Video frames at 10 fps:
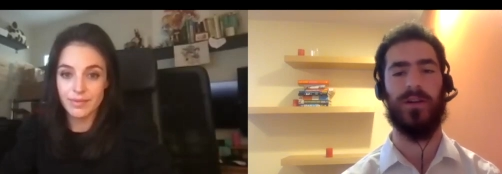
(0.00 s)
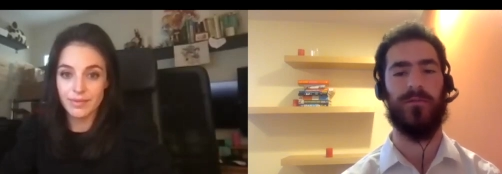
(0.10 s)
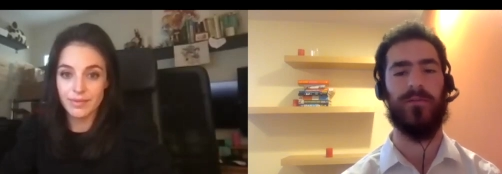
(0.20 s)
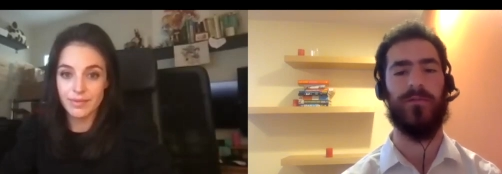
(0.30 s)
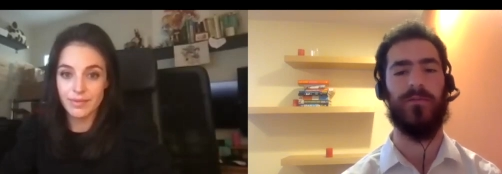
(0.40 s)
Speaker 1: a
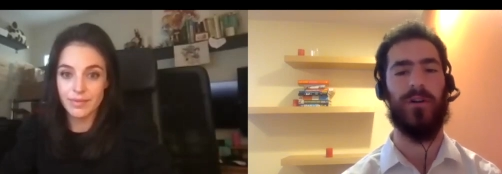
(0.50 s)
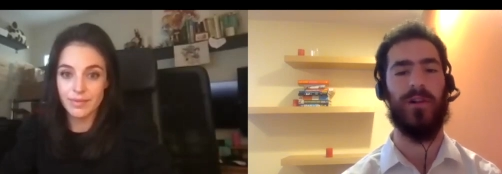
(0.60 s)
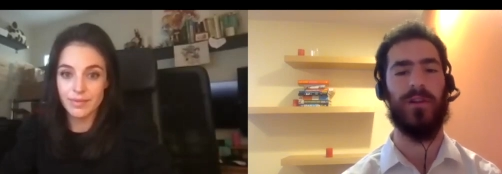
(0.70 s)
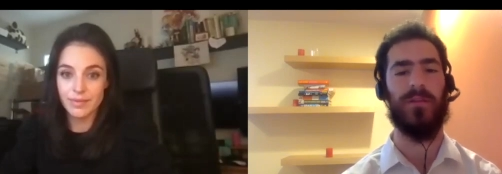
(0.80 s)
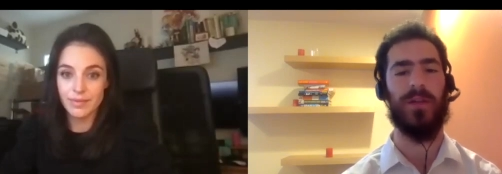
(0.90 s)
free for
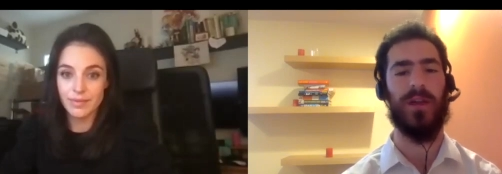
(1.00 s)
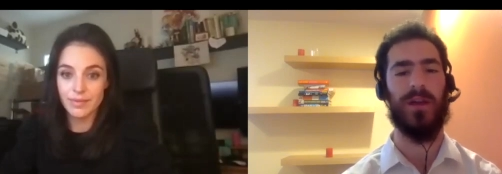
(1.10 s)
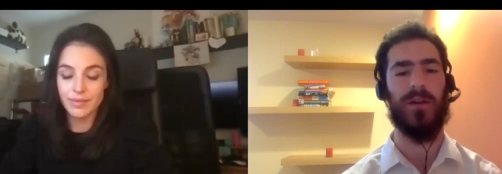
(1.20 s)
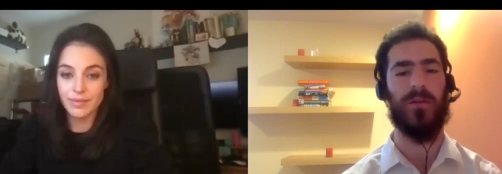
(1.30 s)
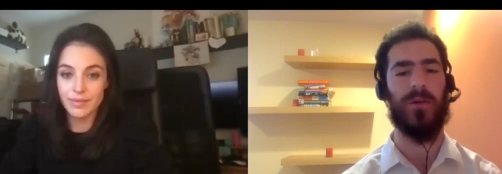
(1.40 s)
all at the
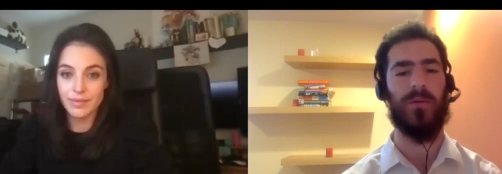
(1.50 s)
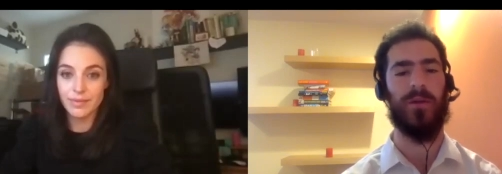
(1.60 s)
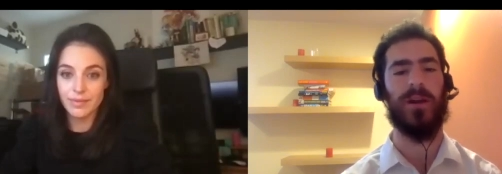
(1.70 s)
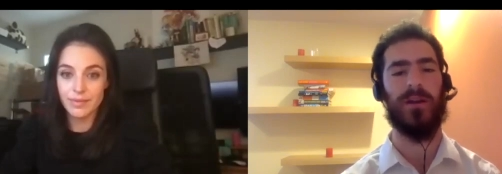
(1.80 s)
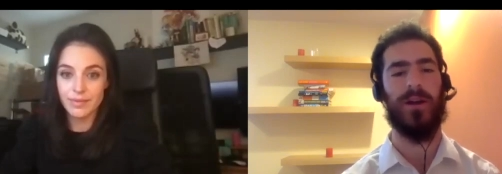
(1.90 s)
beginning or what
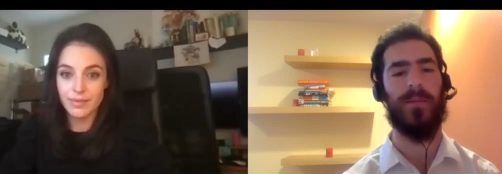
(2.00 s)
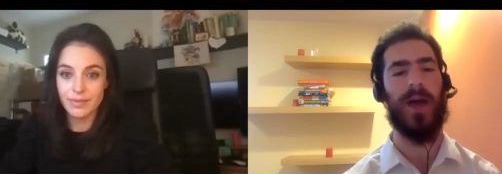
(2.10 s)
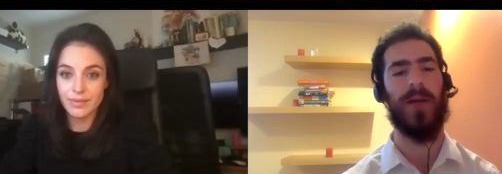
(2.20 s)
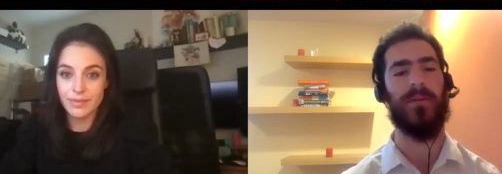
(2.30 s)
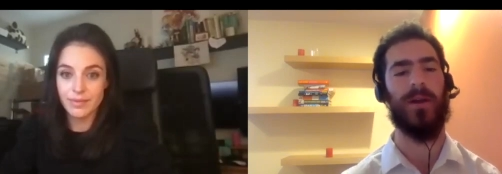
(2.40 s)
what ended up
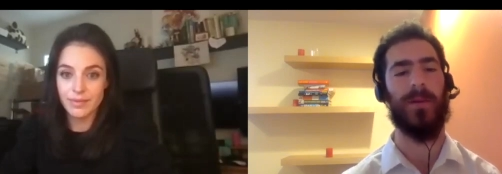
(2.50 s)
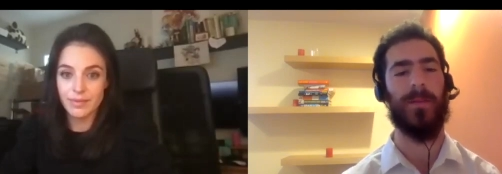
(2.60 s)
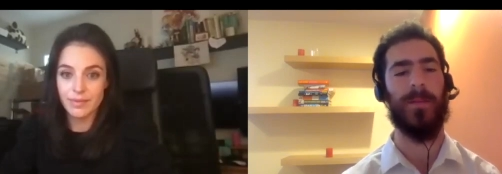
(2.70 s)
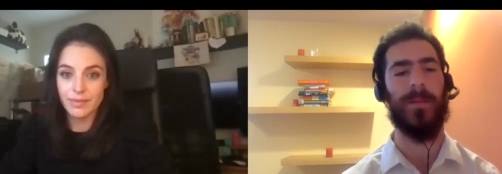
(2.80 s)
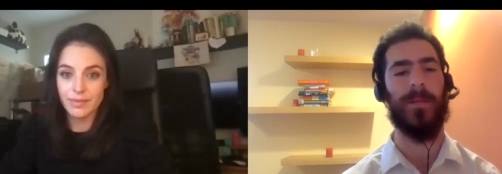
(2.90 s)
happening?
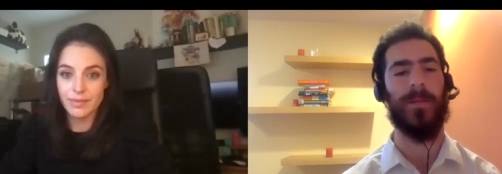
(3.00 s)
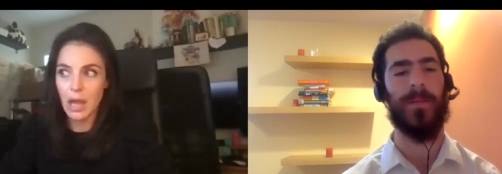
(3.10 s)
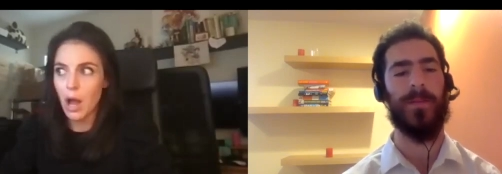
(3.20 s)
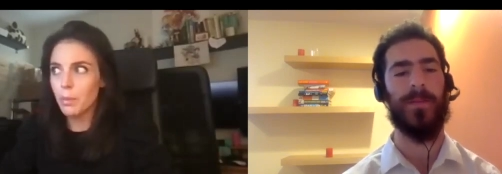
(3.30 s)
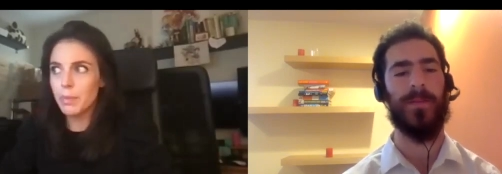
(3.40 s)

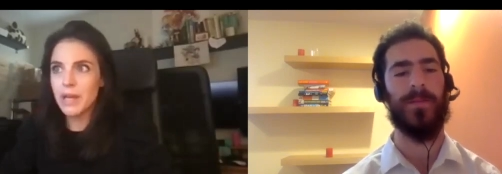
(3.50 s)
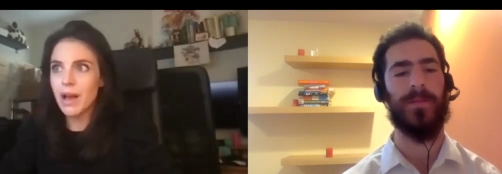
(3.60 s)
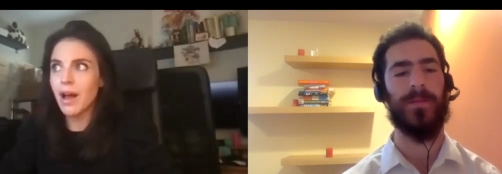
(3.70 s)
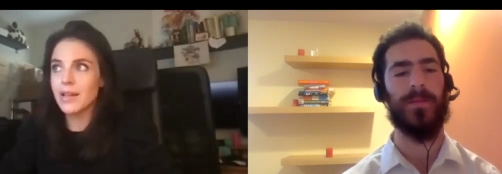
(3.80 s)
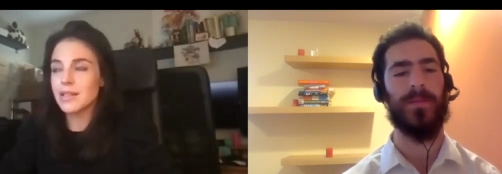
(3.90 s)
Speaker 2: Oh,
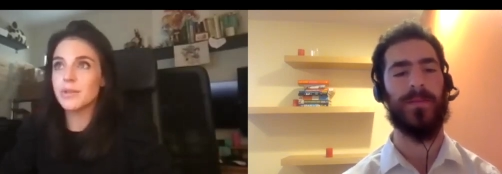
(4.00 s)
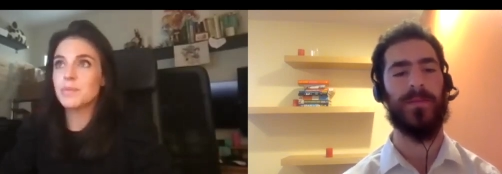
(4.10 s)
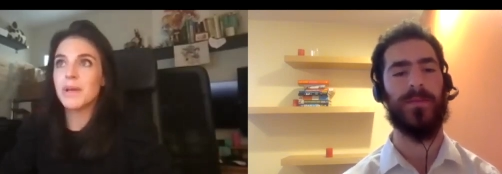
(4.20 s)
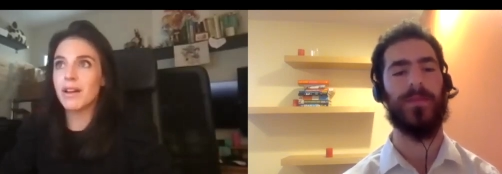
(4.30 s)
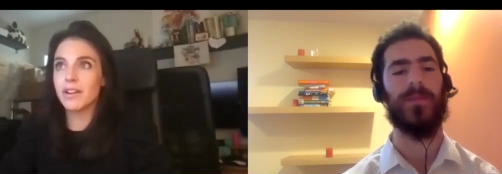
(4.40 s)
beyond. It was
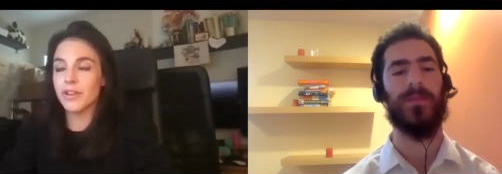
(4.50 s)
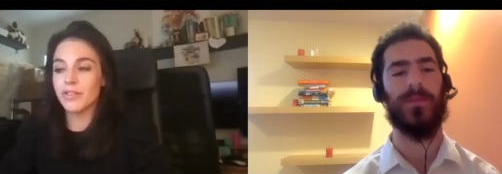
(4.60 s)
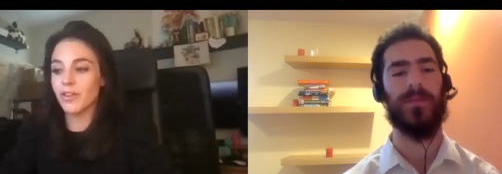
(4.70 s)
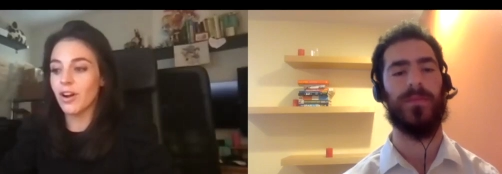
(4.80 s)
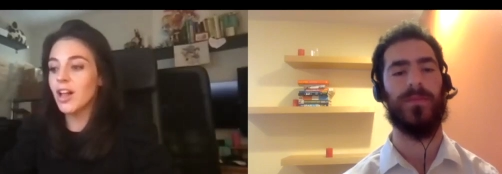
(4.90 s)
beyond a free
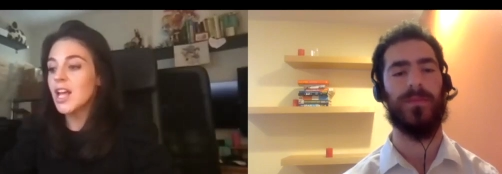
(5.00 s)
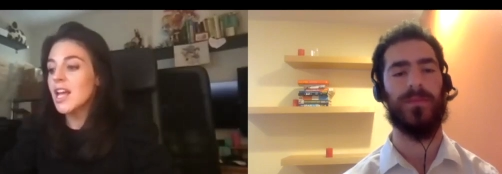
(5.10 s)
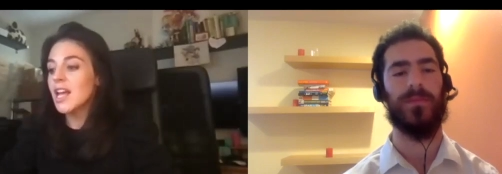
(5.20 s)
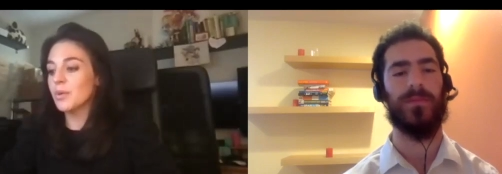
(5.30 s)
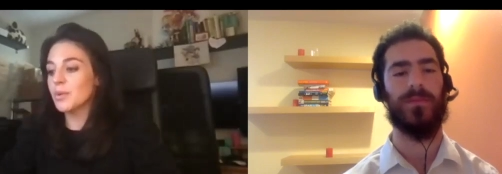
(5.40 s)
for all.
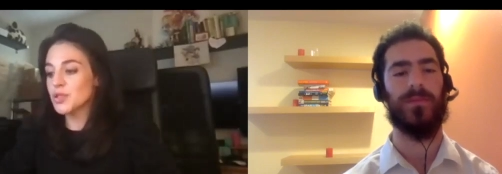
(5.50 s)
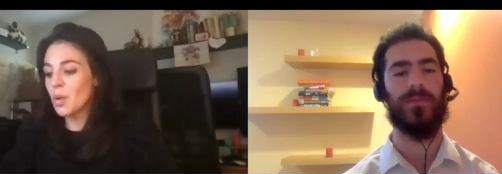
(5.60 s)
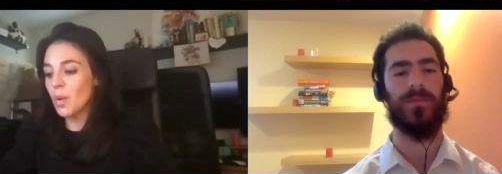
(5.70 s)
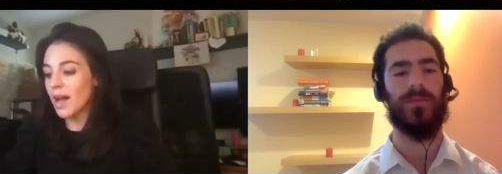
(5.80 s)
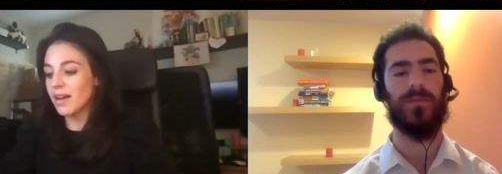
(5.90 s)
It was
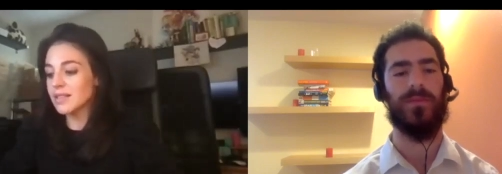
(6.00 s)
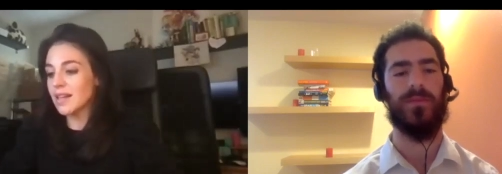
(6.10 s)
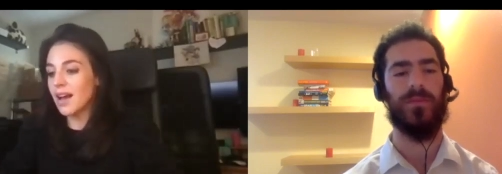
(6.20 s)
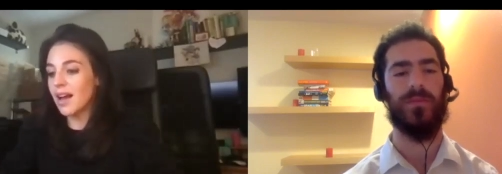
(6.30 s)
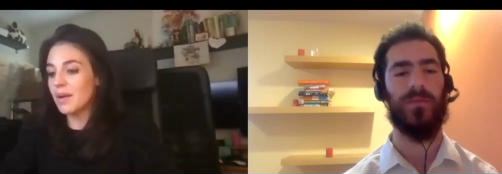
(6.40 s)
so wild.
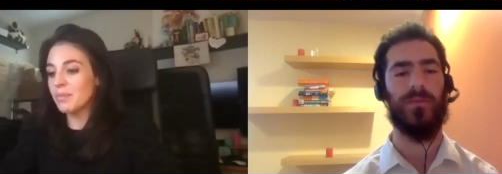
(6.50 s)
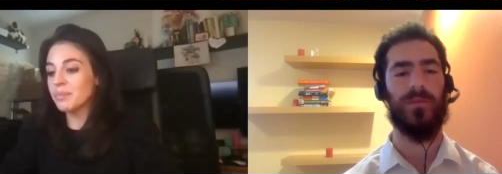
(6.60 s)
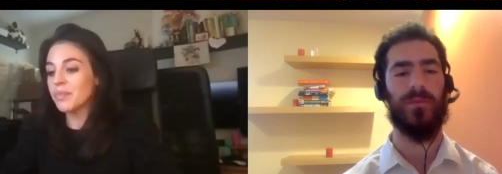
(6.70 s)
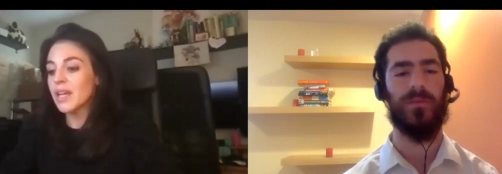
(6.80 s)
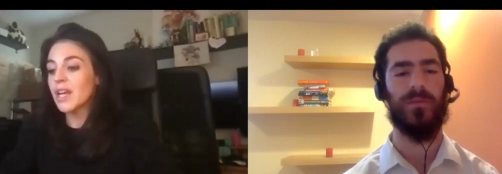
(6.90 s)

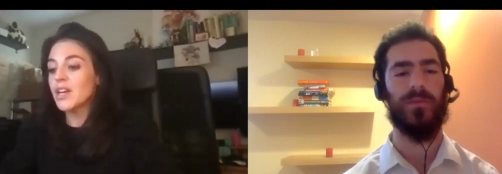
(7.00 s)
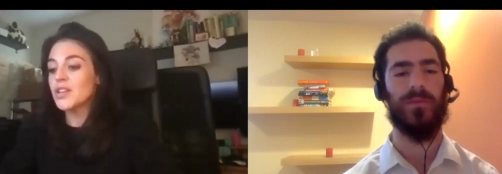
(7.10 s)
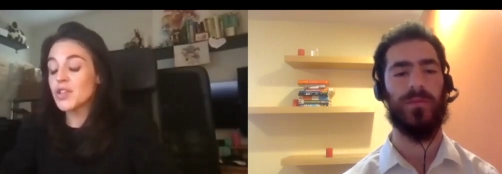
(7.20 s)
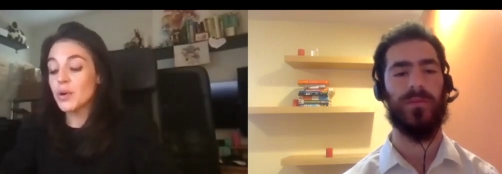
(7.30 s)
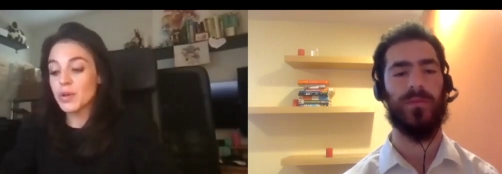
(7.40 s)
Um
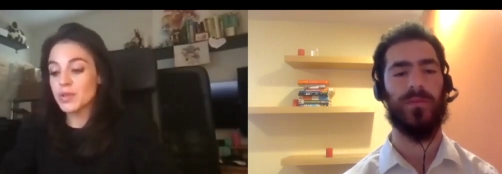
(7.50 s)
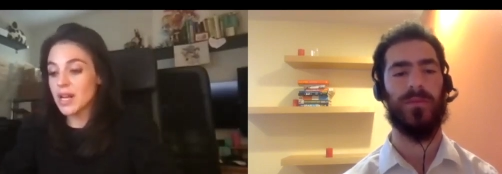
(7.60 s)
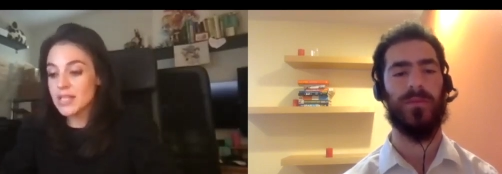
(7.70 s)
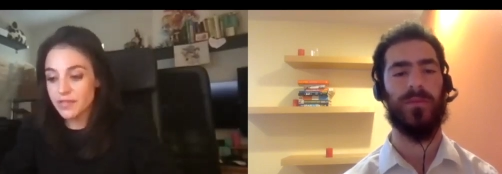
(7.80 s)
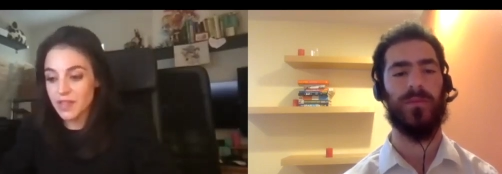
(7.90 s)
so there's
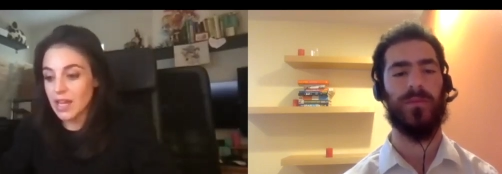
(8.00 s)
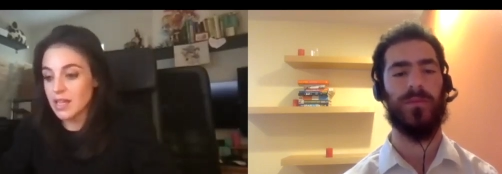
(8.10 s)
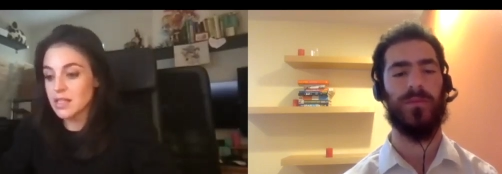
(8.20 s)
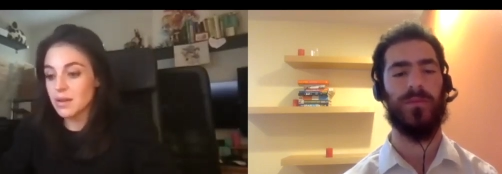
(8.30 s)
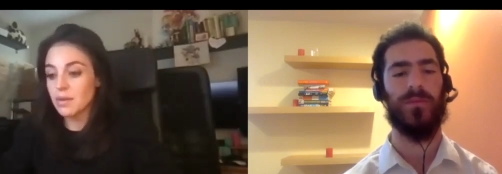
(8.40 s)
lots of things